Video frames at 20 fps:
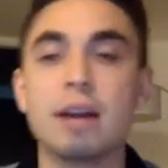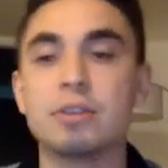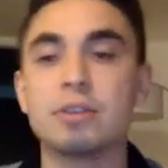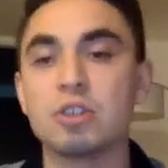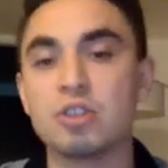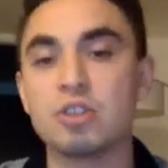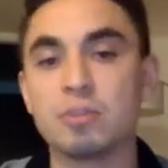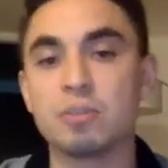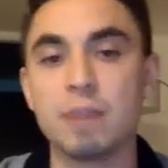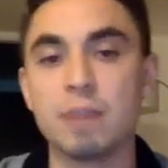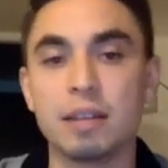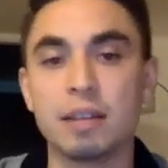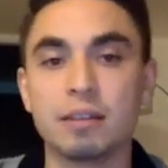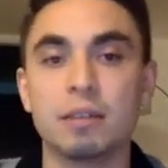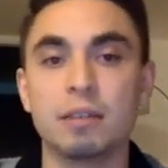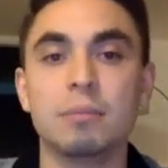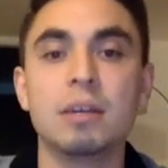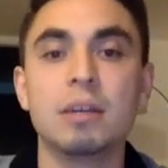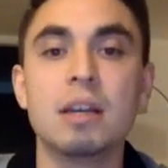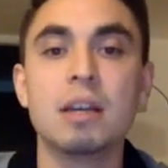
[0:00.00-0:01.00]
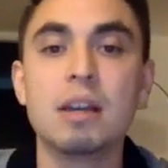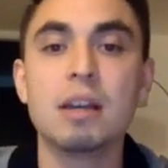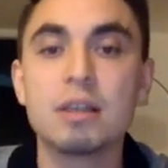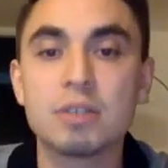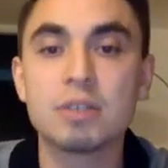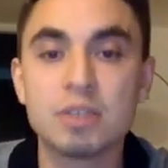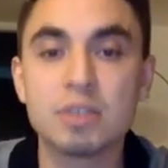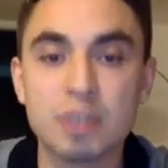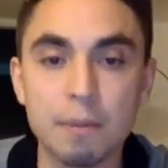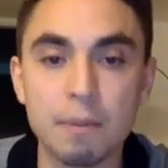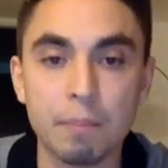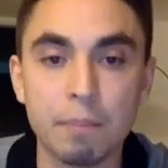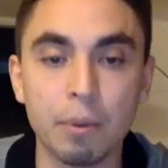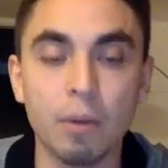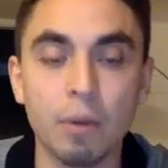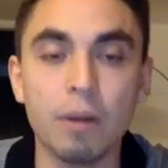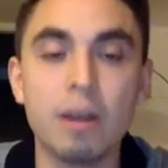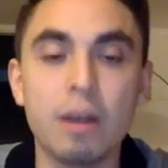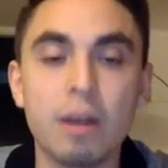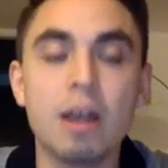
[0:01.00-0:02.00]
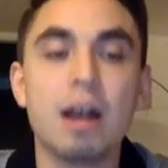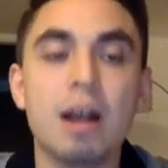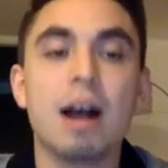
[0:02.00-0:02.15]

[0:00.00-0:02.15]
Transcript: I just met them. Simple.